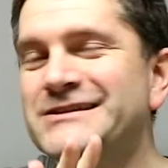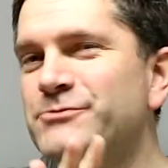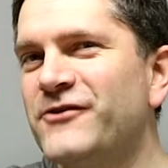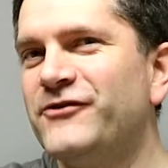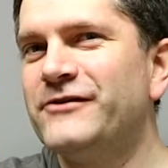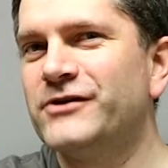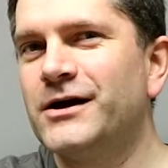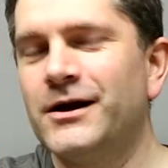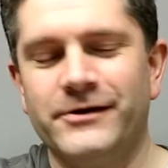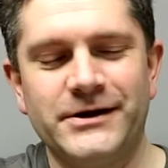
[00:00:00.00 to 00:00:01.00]
Is my favorite
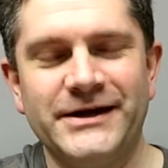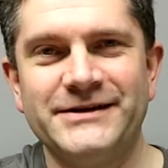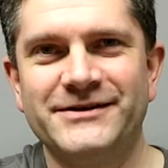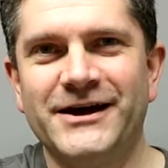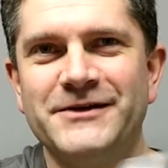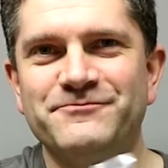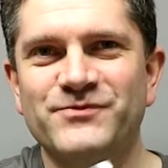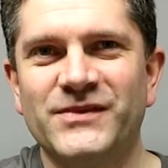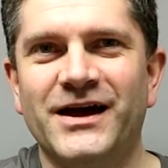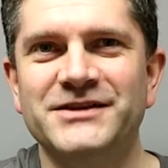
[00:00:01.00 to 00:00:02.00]
color, and I
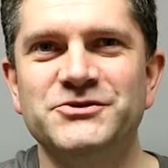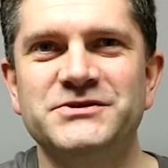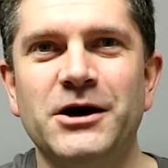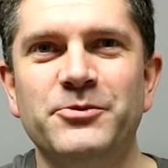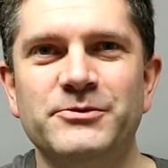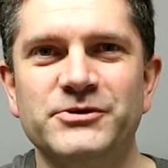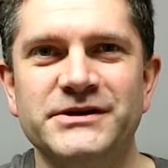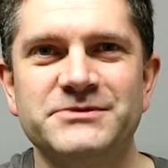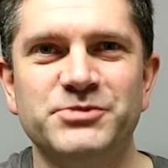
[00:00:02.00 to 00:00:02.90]
do tell people this,